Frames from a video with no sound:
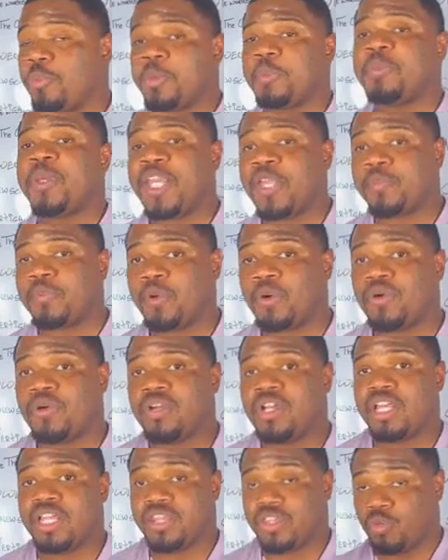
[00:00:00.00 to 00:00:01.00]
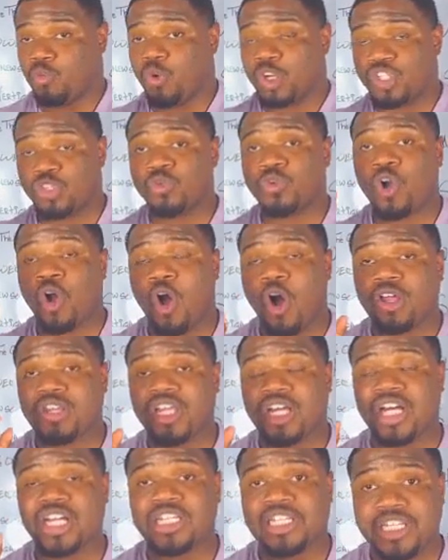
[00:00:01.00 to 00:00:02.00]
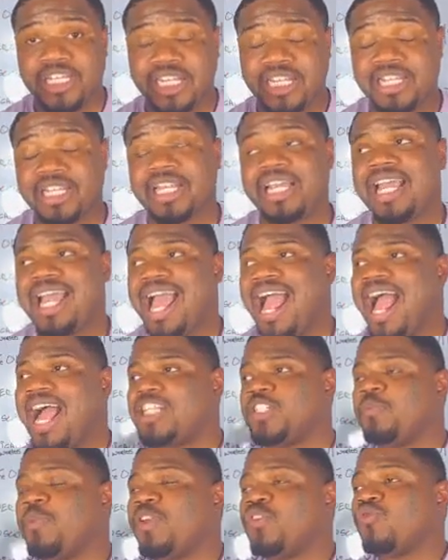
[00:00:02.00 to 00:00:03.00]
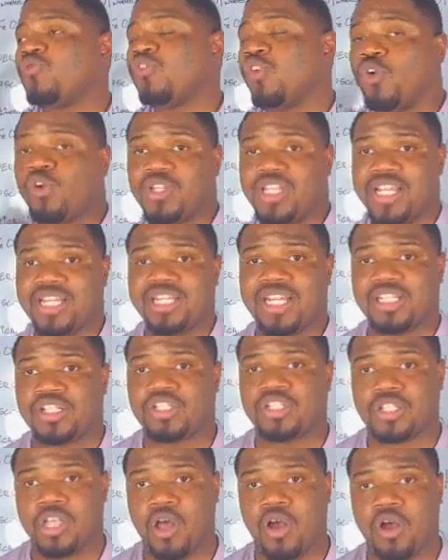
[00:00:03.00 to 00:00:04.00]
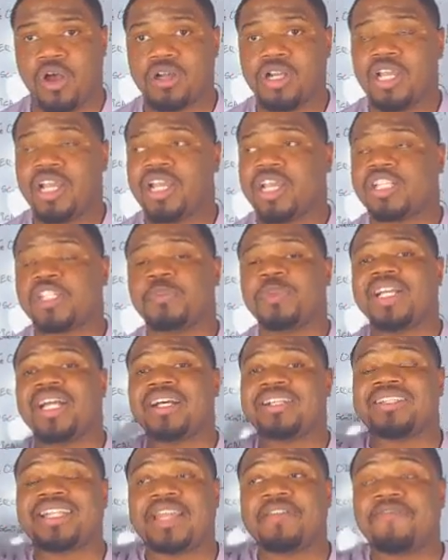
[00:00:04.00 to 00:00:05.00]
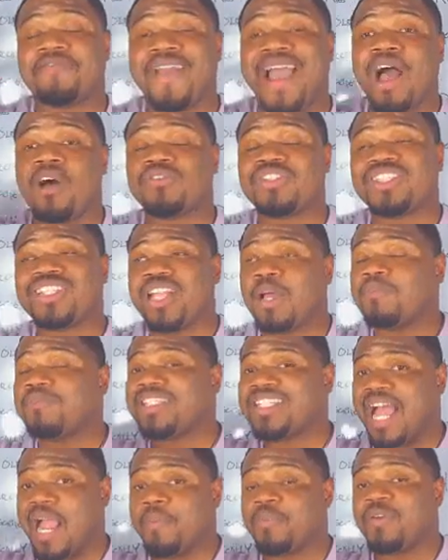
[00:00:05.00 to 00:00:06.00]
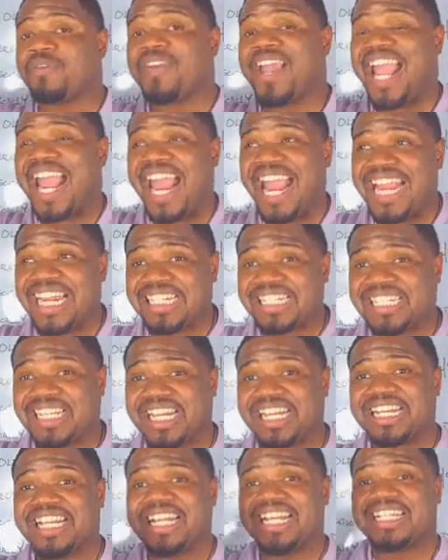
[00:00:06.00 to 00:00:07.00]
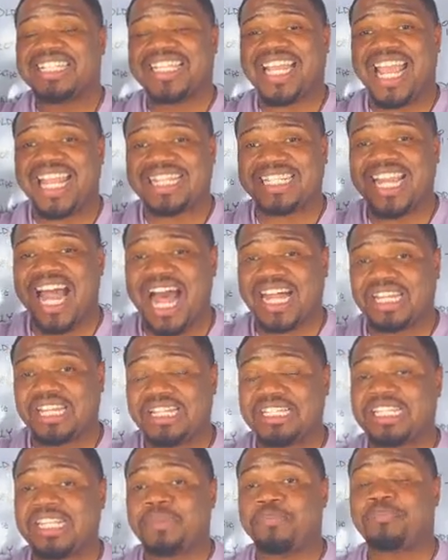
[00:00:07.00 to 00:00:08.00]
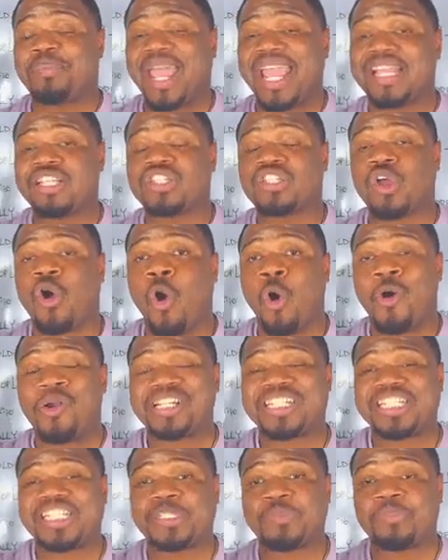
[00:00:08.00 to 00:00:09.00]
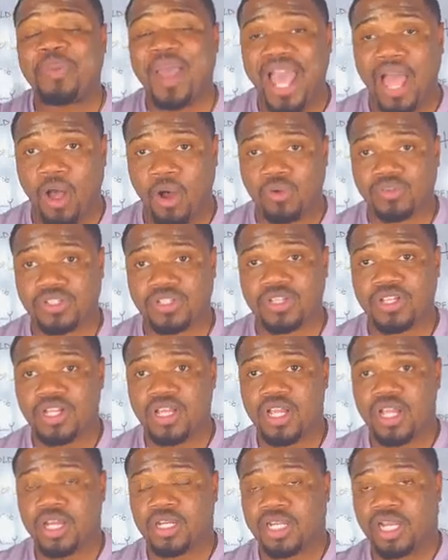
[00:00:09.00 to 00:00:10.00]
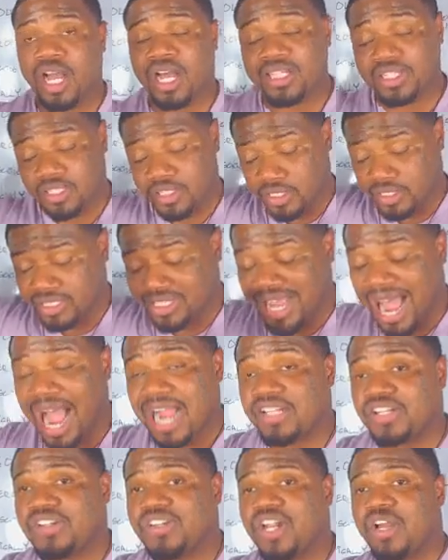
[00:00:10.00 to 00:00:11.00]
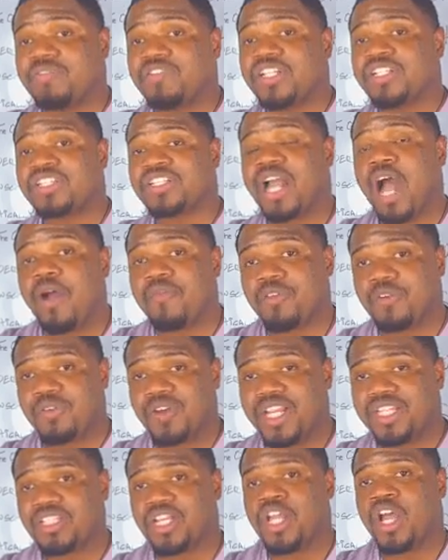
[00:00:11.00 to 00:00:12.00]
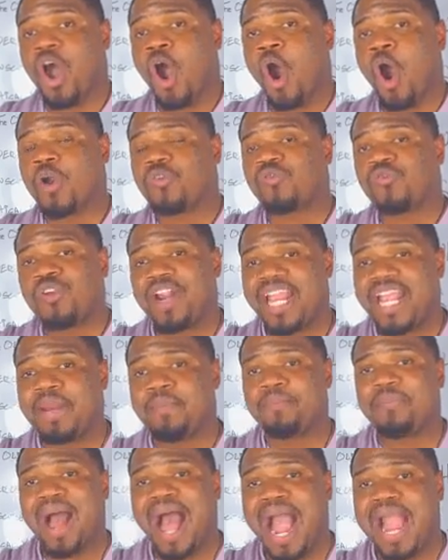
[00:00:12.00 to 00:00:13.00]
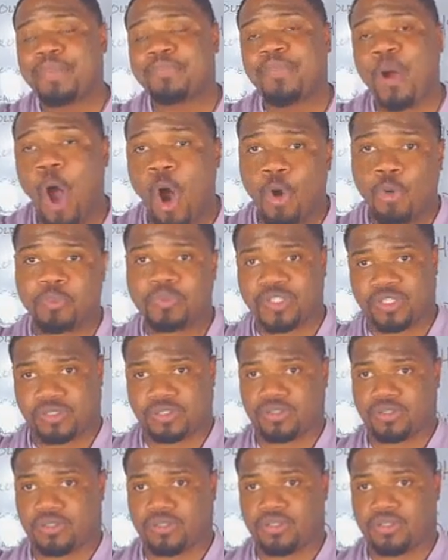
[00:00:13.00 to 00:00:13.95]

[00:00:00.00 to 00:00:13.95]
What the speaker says: of people, what you call the elite, has been ruling this long, is because they found some type of ancient technology based on spells. Because the Doctrine of Discoveries are written by popes.